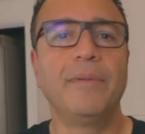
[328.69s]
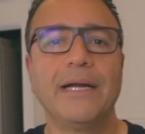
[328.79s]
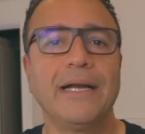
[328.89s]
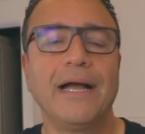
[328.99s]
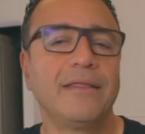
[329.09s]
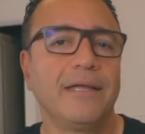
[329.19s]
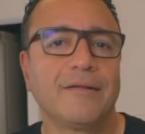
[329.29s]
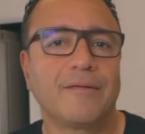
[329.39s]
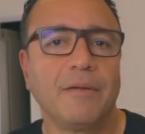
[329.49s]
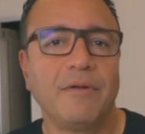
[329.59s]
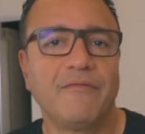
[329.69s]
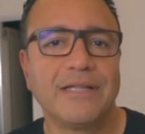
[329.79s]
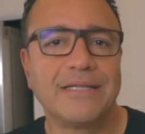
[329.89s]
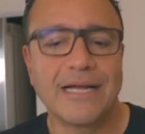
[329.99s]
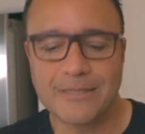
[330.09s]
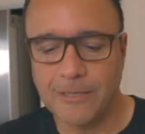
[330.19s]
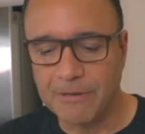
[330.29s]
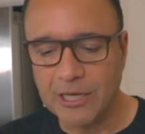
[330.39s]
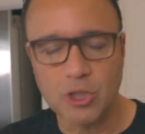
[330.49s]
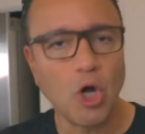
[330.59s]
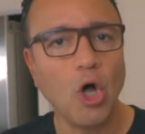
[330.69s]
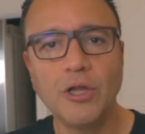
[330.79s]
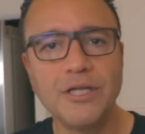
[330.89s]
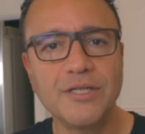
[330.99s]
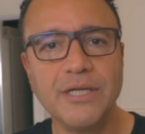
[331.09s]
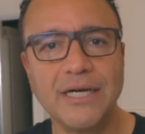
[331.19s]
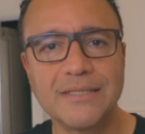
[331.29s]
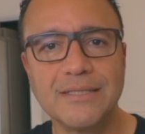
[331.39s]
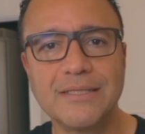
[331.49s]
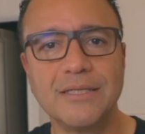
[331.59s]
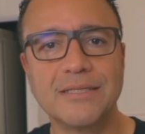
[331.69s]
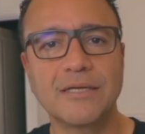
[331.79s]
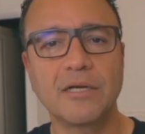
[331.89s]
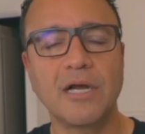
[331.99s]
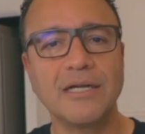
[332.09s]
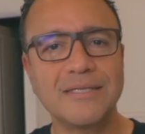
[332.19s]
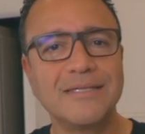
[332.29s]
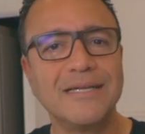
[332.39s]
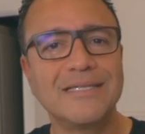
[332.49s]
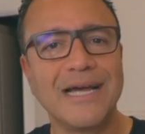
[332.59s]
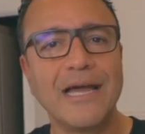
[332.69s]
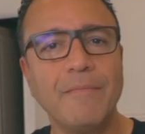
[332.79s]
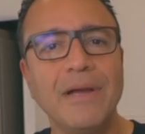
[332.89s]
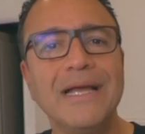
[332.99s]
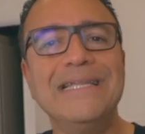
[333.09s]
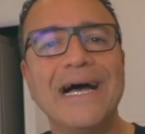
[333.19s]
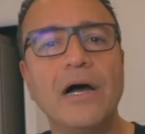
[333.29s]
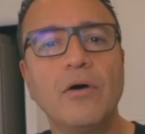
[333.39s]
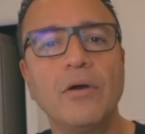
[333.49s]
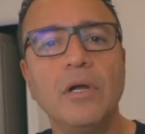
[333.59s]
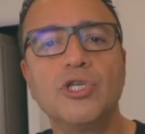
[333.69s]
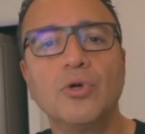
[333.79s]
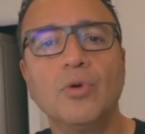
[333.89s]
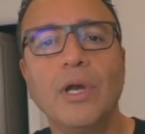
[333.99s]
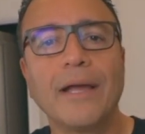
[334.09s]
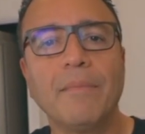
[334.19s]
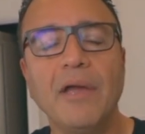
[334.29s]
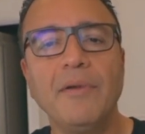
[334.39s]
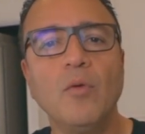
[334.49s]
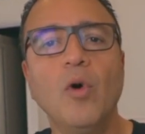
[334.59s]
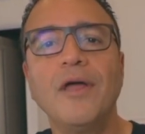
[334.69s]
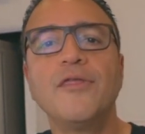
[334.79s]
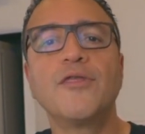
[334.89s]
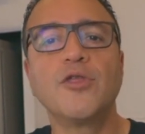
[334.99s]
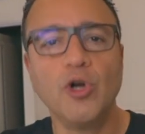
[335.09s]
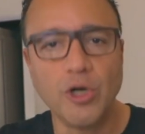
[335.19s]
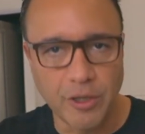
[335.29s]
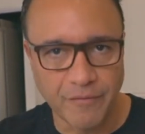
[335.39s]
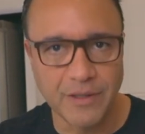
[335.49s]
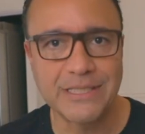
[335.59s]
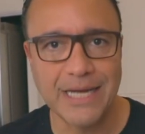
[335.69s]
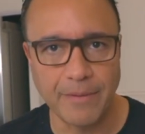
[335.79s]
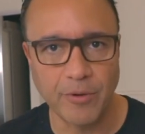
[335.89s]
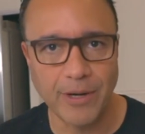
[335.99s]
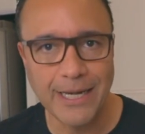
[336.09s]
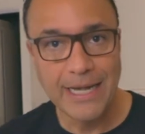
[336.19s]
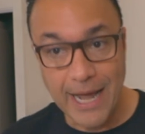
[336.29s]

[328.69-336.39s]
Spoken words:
but I think it's gonna be fantastic because all this does is just cuts the time down to like maybe 1/3 of the time, right?